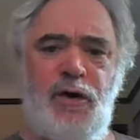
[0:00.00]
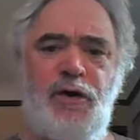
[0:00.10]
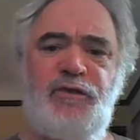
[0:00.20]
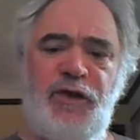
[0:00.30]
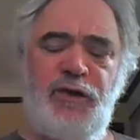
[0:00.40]

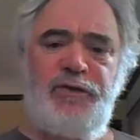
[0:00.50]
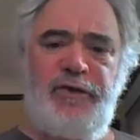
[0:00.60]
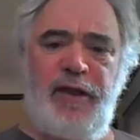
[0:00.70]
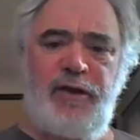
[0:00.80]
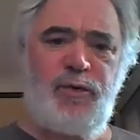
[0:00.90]
are single
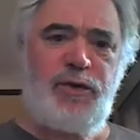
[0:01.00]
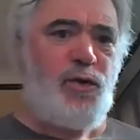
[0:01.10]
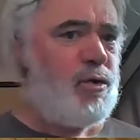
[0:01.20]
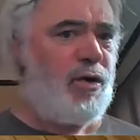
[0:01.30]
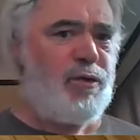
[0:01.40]
sellers with
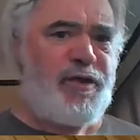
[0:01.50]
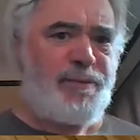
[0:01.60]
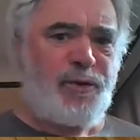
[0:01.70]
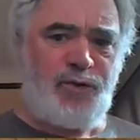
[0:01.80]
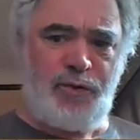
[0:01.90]
no close
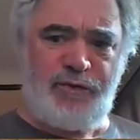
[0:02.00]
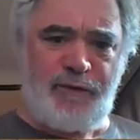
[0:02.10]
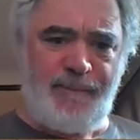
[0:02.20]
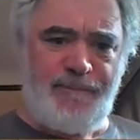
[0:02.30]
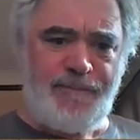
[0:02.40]

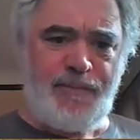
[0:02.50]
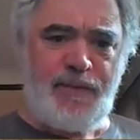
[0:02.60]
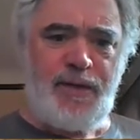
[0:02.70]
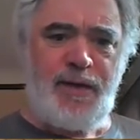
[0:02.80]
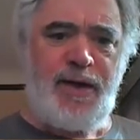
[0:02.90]
substitutes
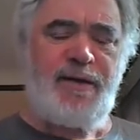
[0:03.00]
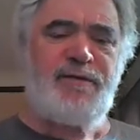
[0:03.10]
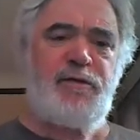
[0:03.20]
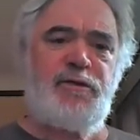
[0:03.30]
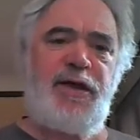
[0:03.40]
and have
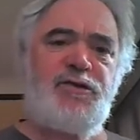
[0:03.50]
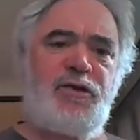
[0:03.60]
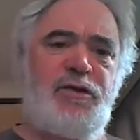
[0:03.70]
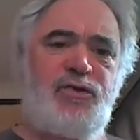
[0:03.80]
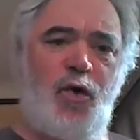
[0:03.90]

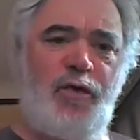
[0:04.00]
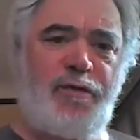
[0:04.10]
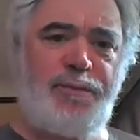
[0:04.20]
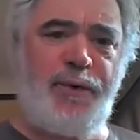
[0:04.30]
substantial control over